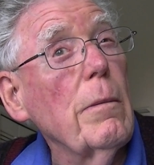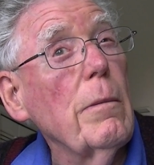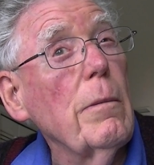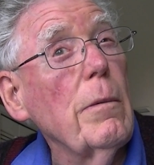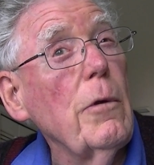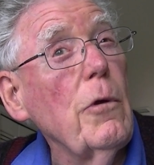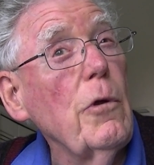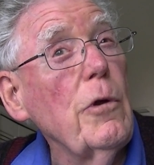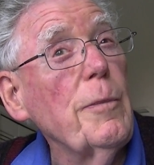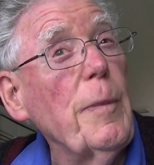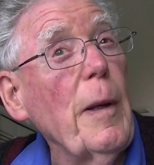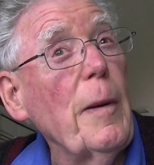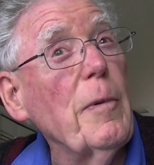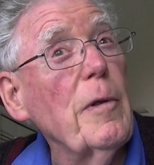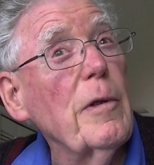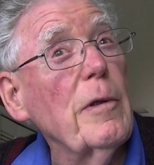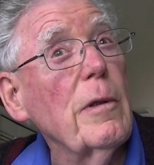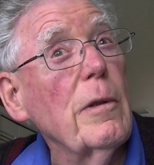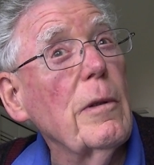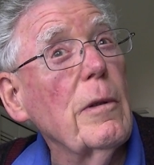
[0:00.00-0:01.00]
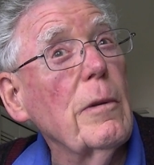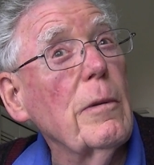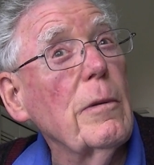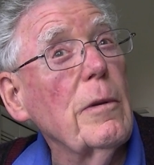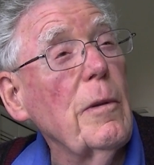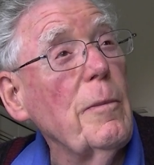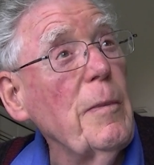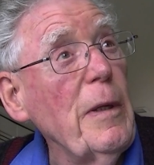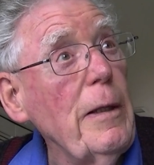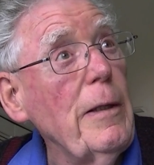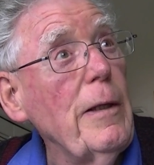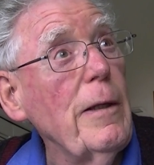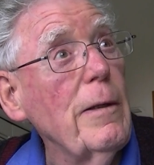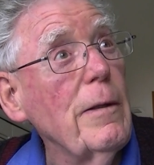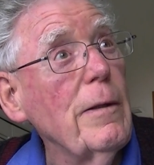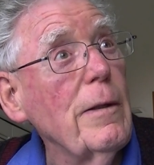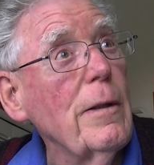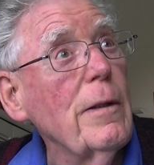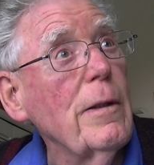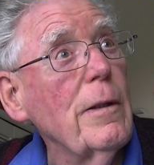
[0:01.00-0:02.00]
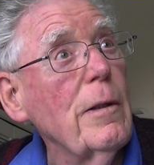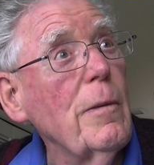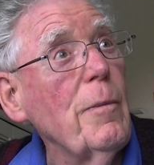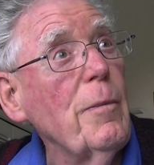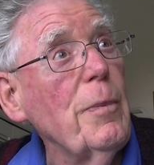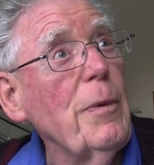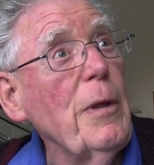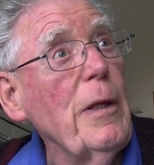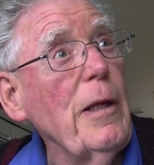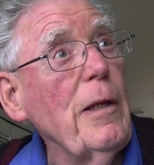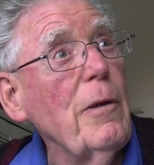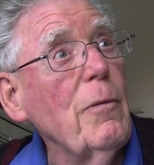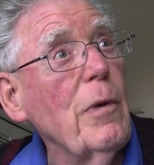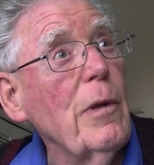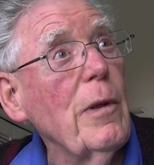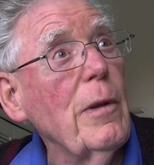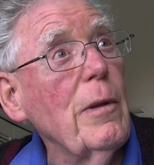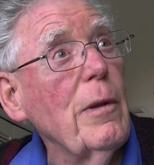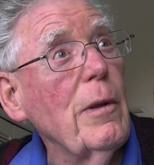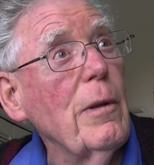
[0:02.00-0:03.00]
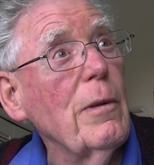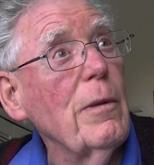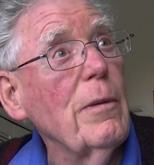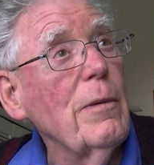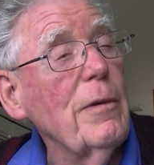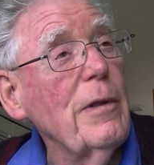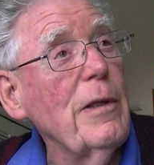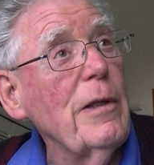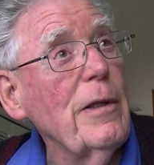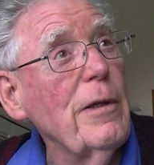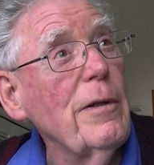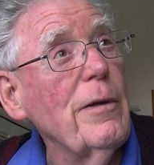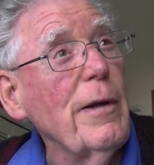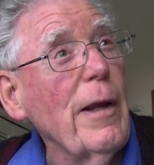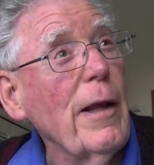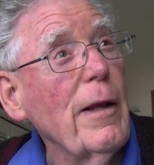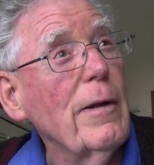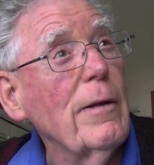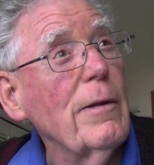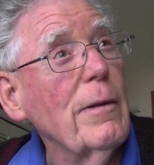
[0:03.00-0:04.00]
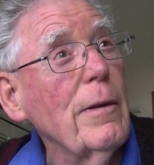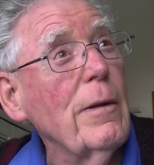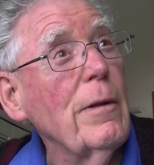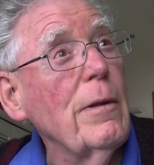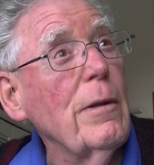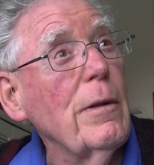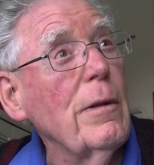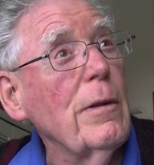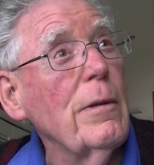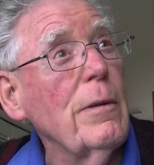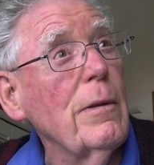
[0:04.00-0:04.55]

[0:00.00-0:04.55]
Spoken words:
newspapers or the media is competing with the internet and